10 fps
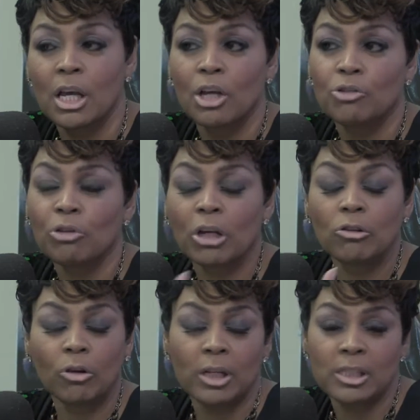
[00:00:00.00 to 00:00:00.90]
you can
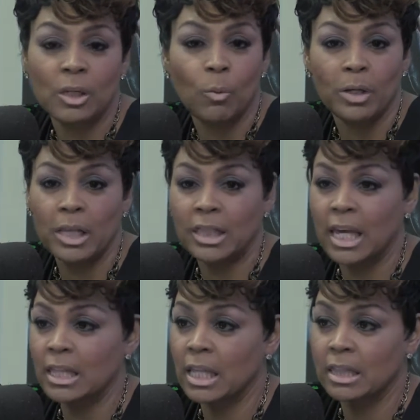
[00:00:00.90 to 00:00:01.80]
look at someone and
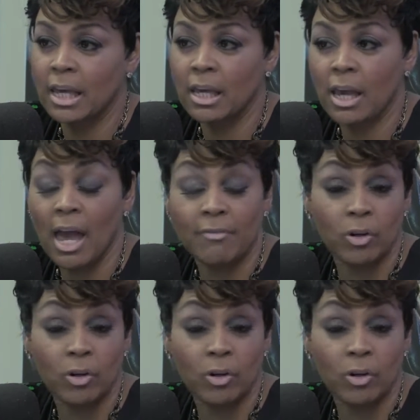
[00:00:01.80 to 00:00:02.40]
think that they have